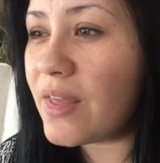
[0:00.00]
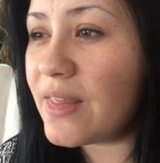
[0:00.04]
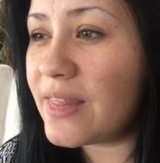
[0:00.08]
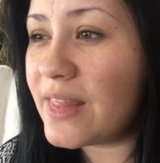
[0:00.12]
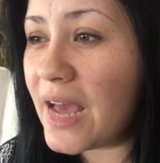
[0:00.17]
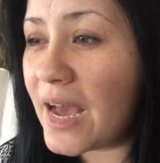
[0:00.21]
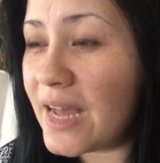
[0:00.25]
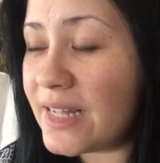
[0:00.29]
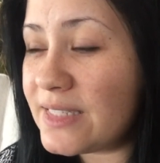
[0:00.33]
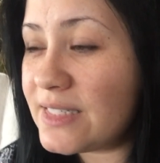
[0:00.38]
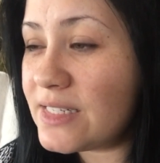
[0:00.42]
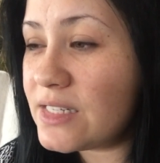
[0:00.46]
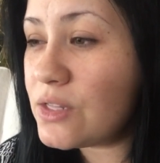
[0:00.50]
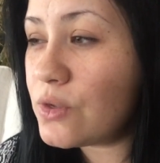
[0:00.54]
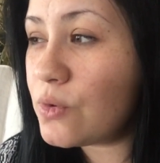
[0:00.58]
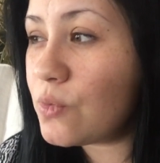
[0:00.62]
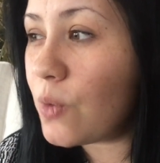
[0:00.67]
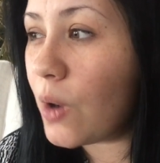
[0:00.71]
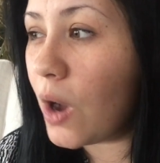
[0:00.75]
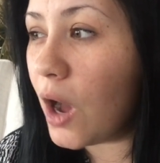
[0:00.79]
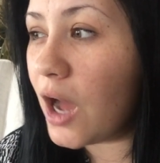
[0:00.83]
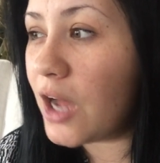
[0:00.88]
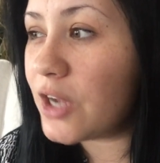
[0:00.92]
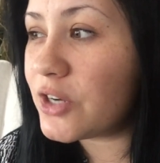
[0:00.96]
that's in the
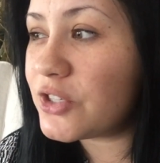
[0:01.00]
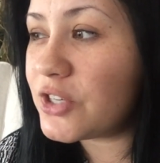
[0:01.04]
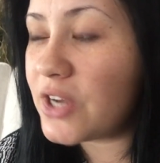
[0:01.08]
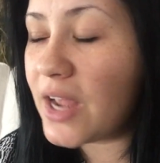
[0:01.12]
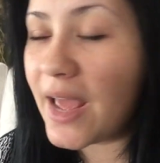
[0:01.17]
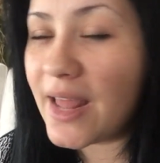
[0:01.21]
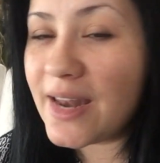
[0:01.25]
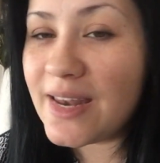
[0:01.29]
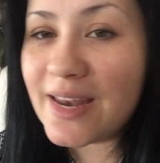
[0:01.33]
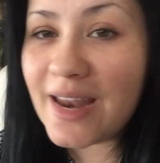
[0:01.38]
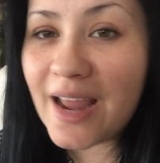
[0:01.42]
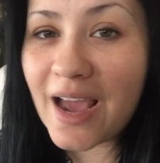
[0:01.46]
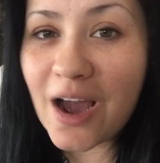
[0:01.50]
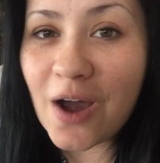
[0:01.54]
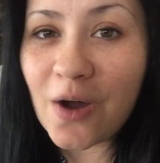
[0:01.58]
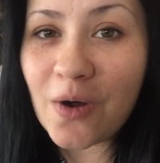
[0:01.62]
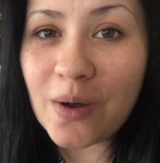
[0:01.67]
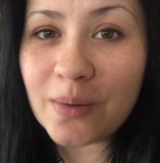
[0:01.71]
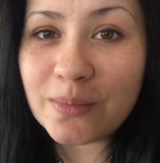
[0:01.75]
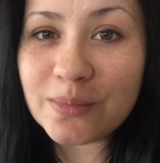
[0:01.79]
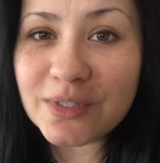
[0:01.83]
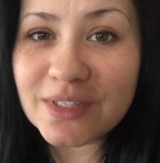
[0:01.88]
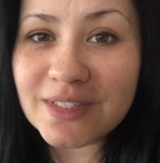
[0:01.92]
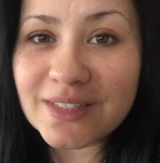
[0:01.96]
wash and now
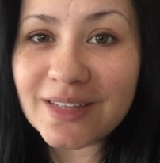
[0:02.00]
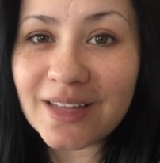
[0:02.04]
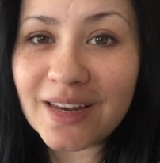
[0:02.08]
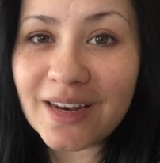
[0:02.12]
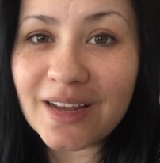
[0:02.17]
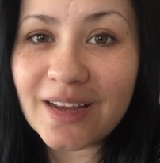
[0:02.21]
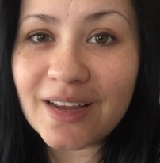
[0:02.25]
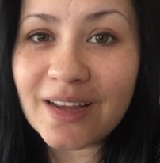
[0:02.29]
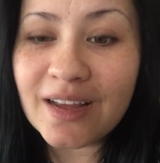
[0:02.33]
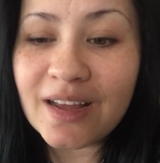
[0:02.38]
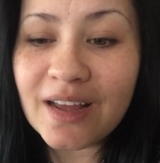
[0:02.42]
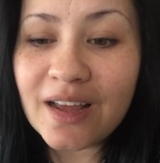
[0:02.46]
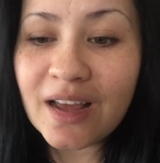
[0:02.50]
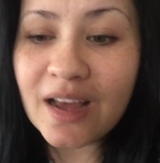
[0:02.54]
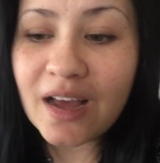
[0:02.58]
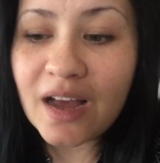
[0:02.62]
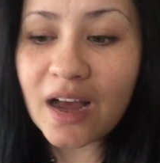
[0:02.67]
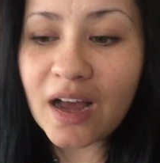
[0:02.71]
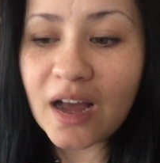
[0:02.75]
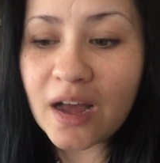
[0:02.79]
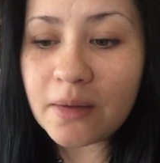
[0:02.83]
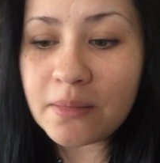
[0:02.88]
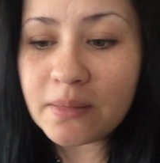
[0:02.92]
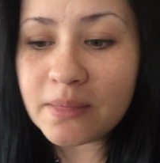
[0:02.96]
I'm just gonna
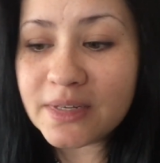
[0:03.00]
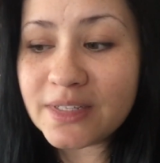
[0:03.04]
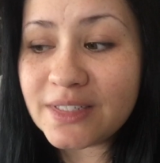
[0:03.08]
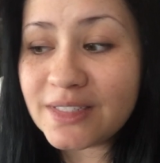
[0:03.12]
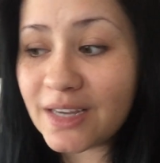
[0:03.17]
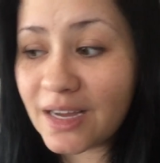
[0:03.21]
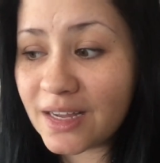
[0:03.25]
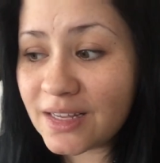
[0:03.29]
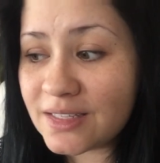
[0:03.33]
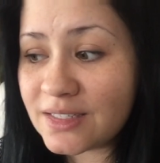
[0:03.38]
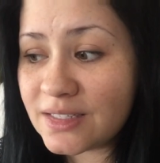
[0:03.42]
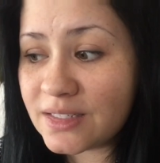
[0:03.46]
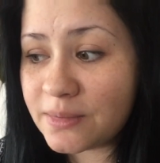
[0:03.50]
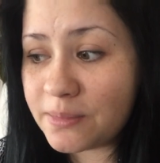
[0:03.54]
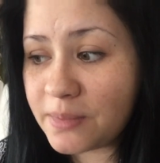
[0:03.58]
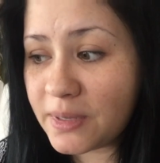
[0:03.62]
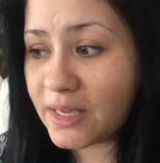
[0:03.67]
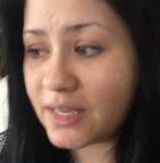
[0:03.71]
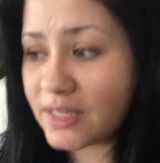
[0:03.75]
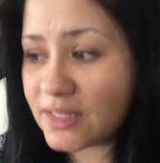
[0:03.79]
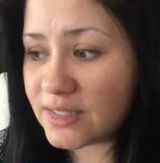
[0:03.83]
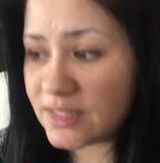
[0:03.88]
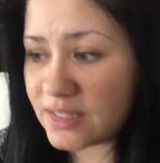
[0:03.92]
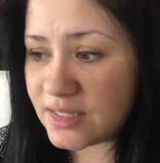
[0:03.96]
um, dust
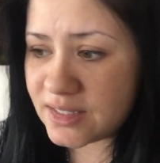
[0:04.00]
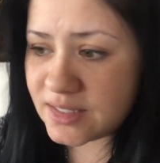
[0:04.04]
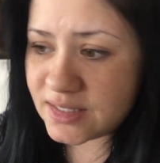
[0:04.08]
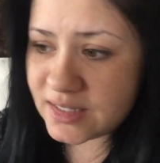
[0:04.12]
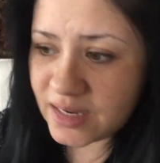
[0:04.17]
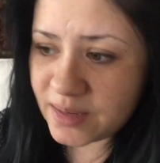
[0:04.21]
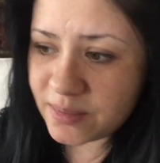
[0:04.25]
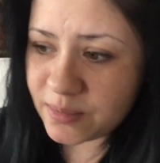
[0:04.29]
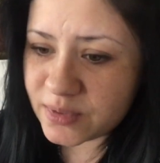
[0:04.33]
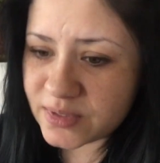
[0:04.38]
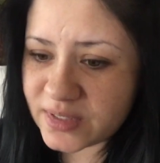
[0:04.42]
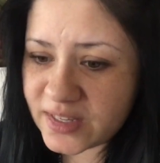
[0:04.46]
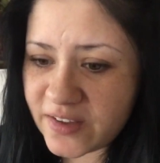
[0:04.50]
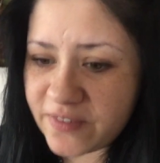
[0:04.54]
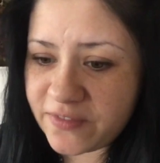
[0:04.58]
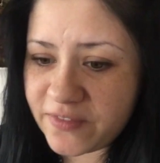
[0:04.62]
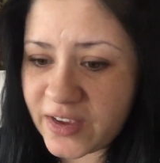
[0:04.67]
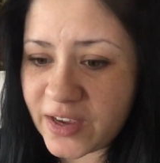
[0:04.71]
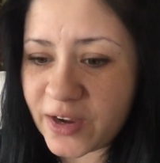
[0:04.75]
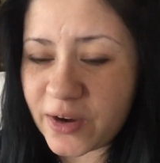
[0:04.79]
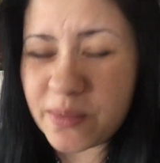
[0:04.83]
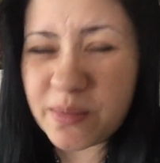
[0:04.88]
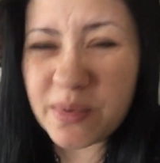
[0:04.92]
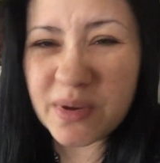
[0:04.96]
because these tables have
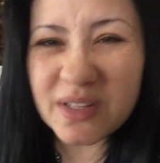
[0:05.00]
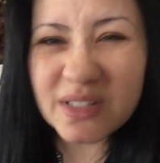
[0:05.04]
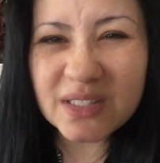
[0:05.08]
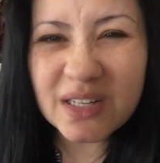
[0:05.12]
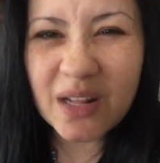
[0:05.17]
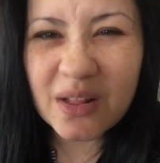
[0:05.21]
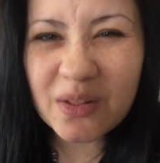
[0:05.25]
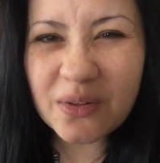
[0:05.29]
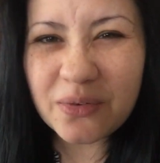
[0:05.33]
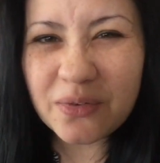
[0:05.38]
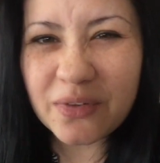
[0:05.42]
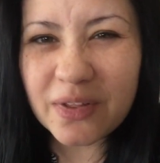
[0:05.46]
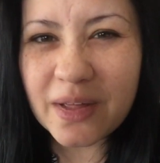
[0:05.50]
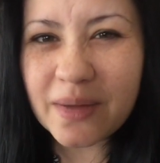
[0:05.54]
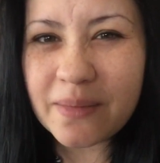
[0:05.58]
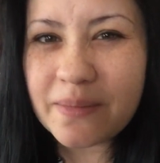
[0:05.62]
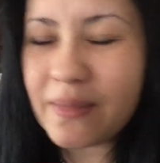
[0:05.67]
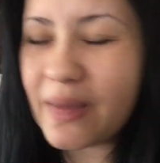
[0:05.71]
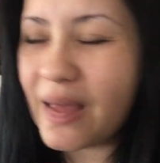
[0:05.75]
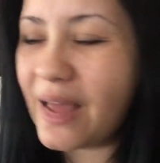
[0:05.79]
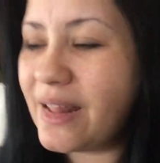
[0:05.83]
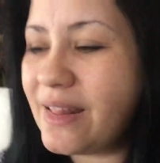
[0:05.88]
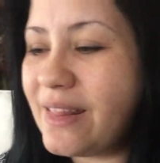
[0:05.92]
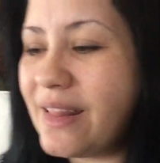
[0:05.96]
fingerprints all over
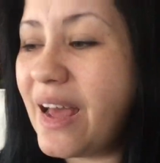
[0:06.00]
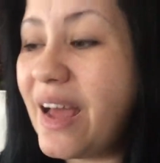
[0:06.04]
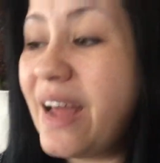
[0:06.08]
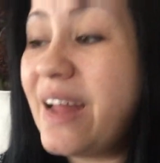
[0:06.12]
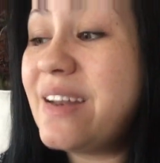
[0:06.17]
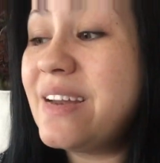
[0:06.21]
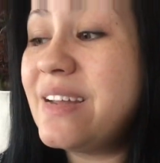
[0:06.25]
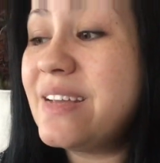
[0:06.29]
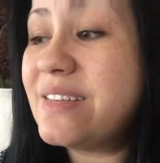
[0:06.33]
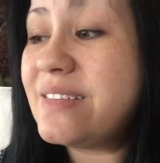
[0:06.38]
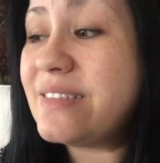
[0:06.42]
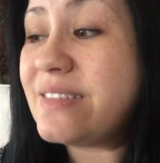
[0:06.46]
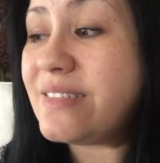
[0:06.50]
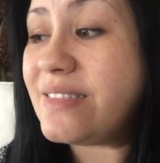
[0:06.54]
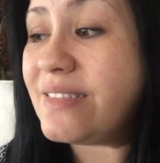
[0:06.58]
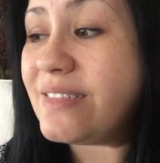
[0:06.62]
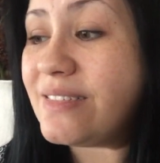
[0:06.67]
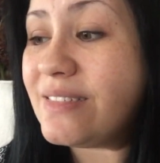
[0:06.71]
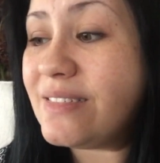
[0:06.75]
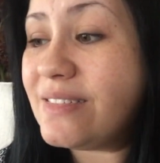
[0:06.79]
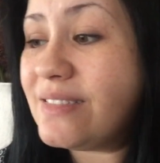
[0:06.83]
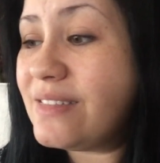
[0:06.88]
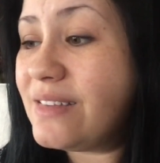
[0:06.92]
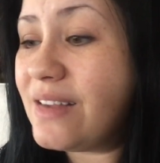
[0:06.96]
them and that is
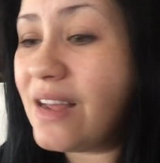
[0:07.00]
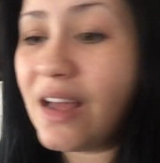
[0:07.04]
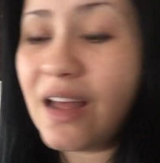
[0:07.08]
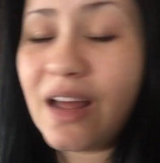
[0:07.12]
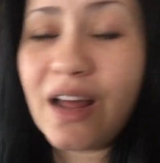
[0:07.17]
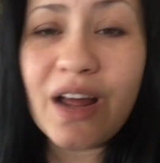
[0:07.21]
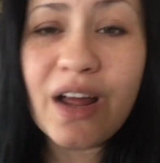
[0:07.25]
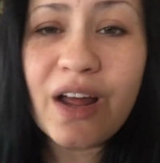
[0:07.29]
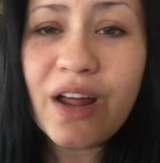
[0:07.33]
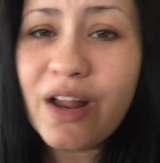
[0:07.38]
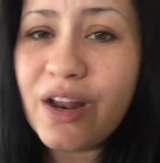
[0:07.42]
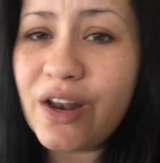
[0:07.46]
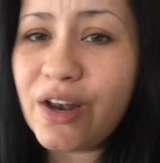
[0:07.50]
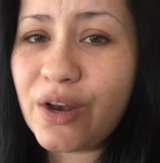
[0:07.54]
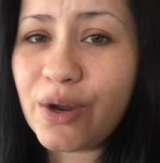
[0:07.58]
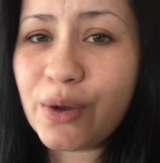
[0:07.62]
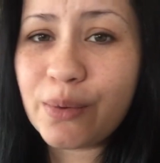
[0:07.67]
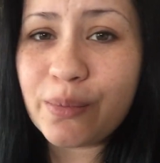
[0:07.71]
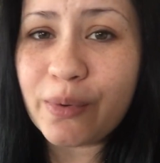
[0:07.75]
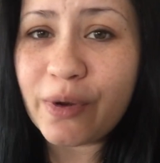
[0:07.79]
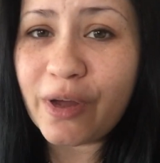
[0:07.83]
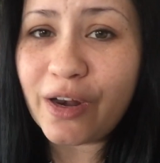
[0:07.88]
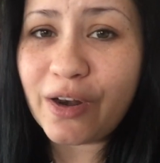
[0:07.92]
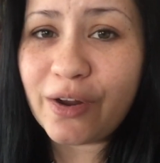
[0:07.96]

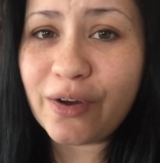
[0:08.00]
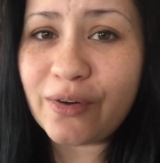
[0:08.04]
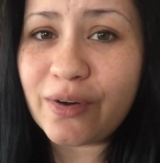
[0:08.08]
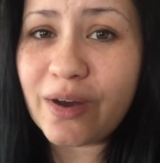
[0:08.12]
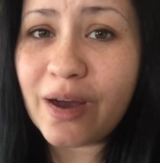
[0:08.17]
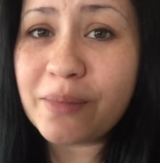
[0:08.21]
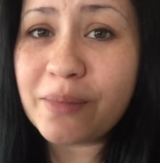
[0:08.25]
no bueno.